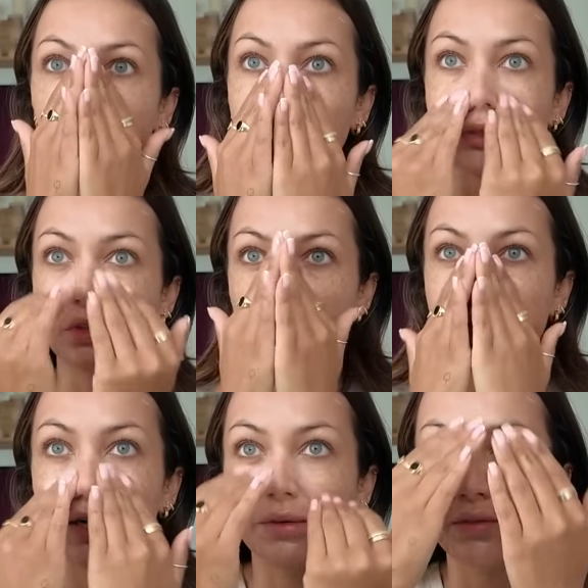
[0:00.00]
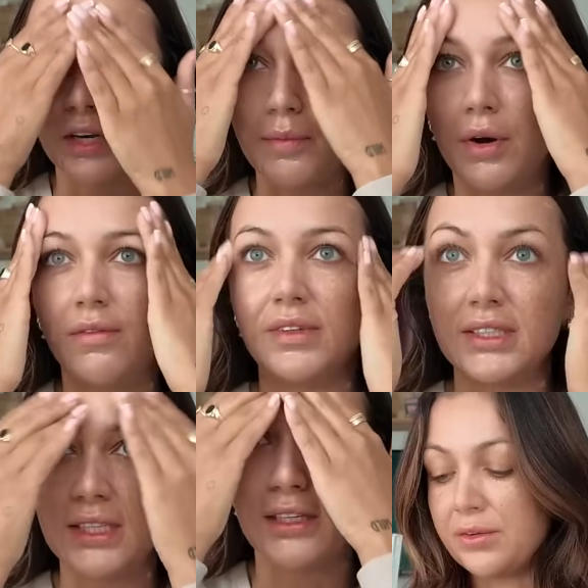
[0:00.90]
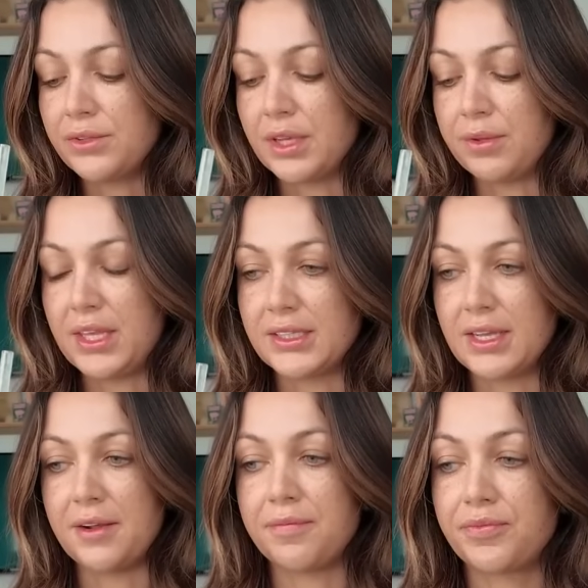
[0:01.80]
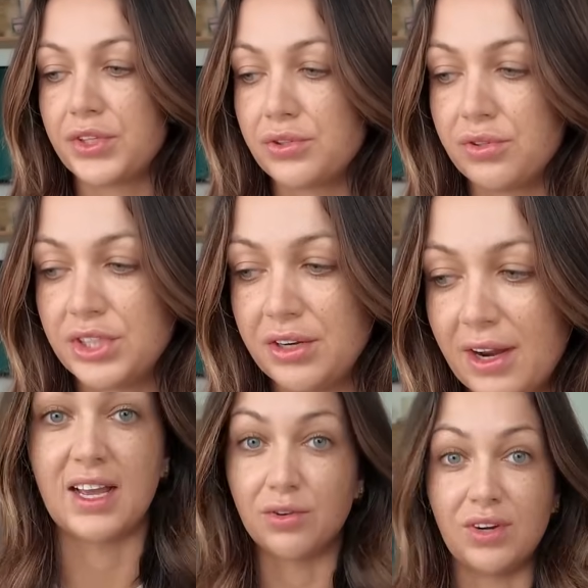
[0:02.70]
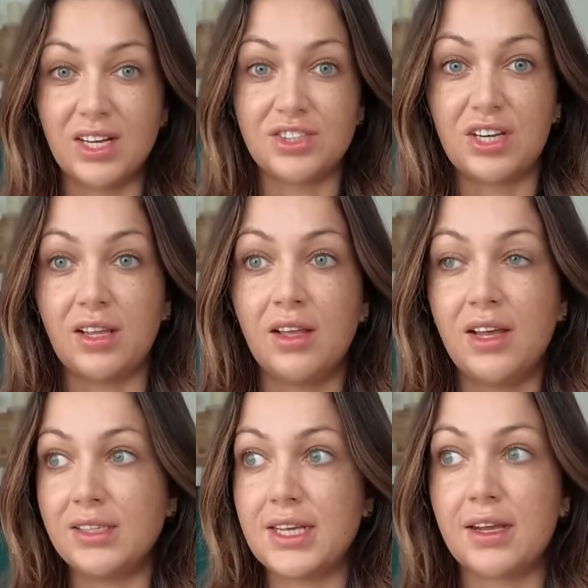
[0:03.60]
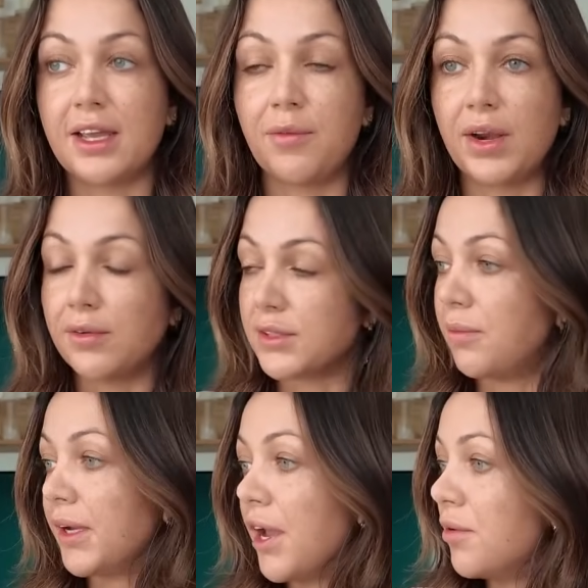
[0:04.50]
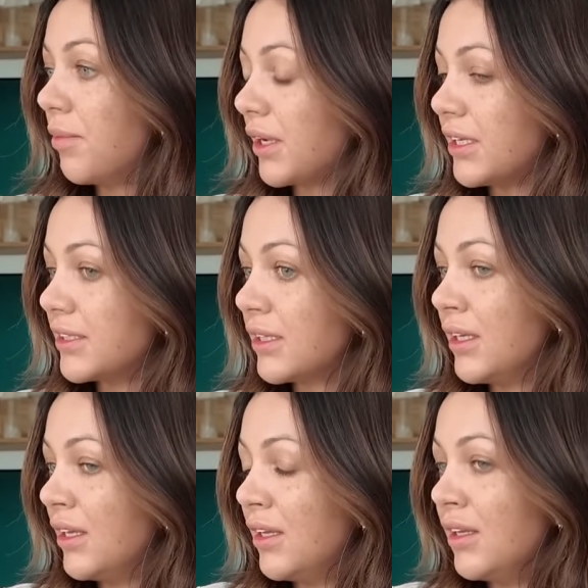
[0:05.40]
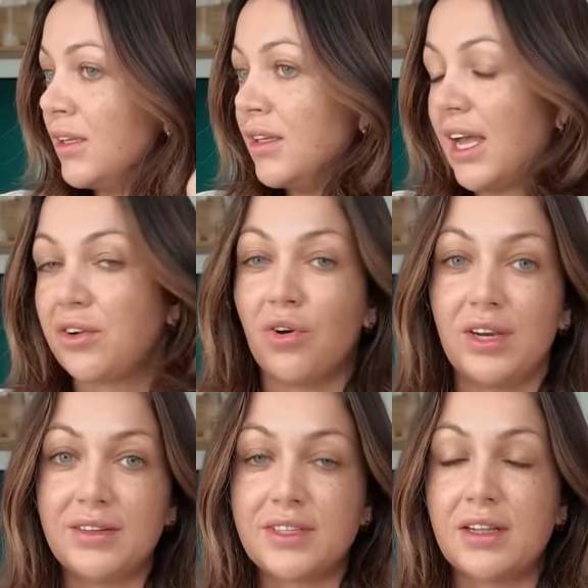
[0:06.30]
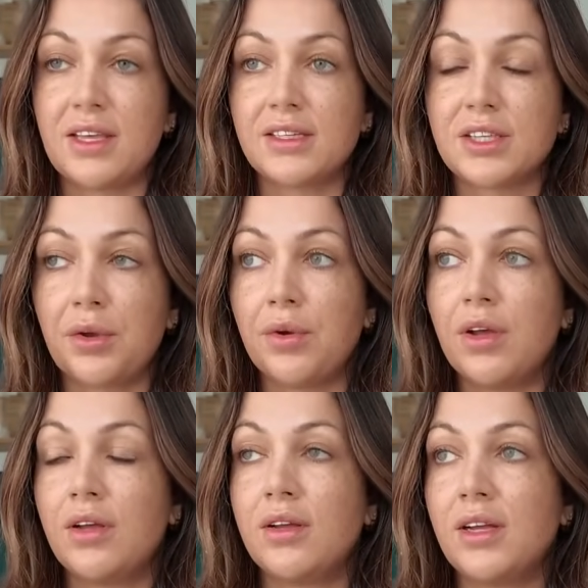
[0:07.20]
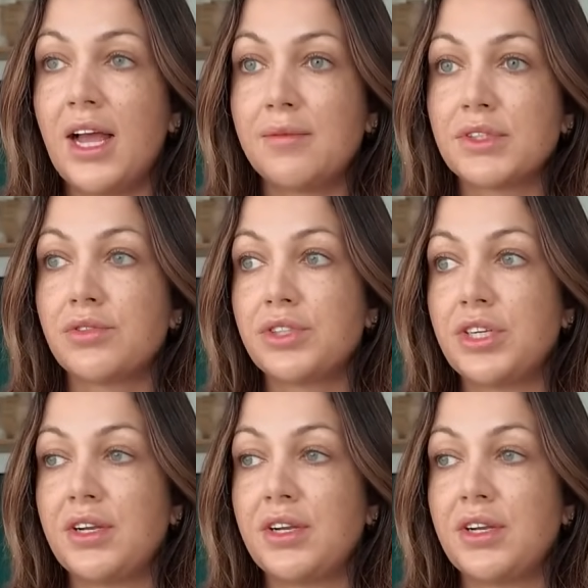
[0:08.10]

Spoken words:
it's not something I would really put on Vinted. And also with things like the storage unit, I couldn't actually attack it when I was on my own because I can't lift anything. So at my storage